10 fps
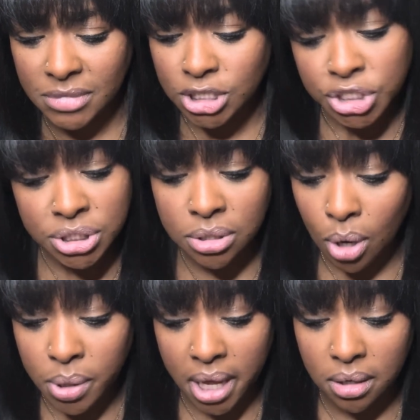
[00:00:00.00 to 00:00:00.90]
She's a
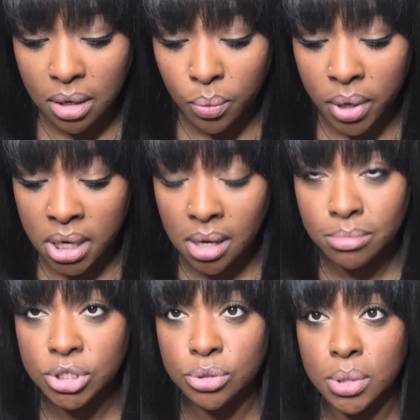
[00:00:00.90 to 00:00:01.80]
go-getter when it
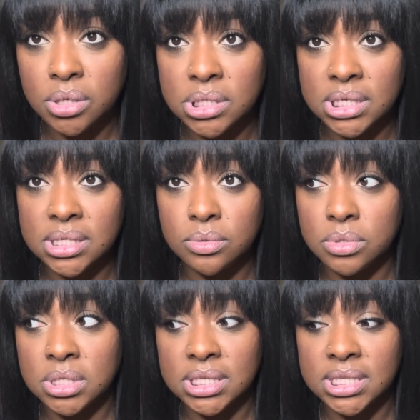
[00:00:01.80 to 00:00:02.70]
comes to her
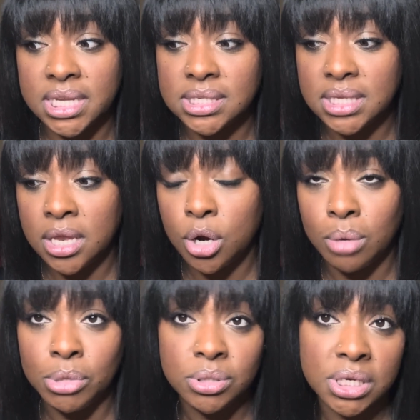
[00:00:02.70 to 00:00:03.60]
success in her
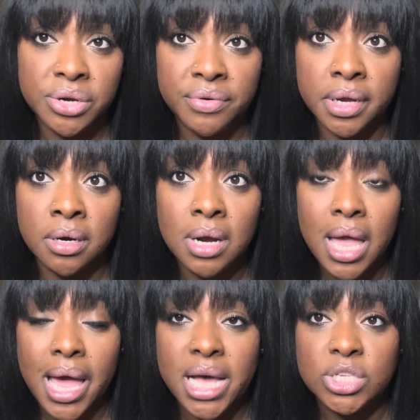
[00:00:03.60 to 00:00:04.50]
music career,
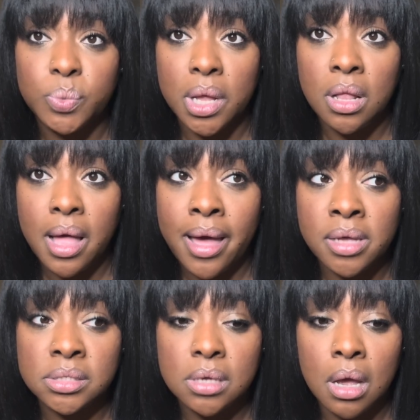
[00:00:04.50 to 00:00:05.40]
as well
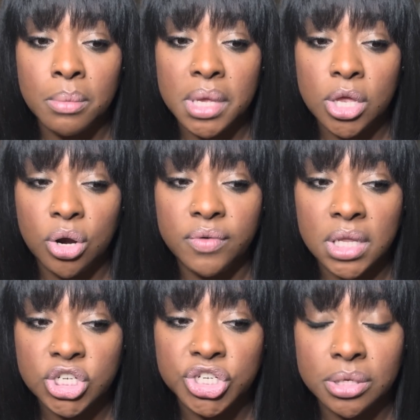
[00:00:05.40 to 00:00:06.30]
as in her
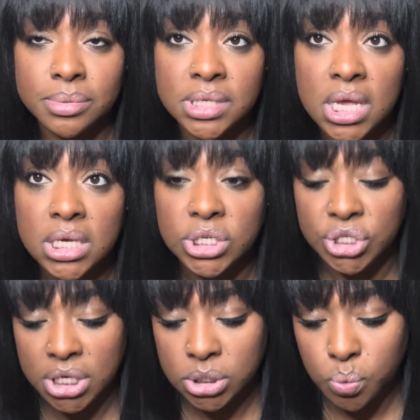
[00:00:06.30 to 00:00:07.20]
relationships.
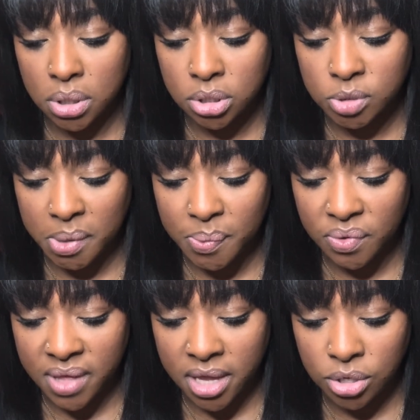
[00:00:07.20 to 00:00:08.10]
She's one of those
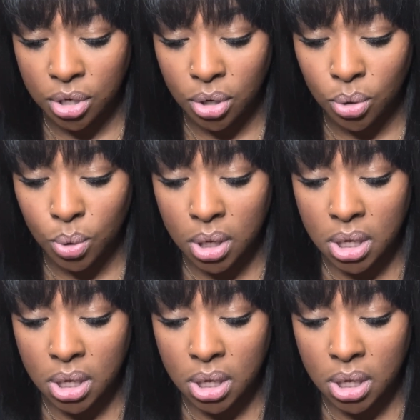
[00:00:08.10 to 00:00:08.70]
people that, you know,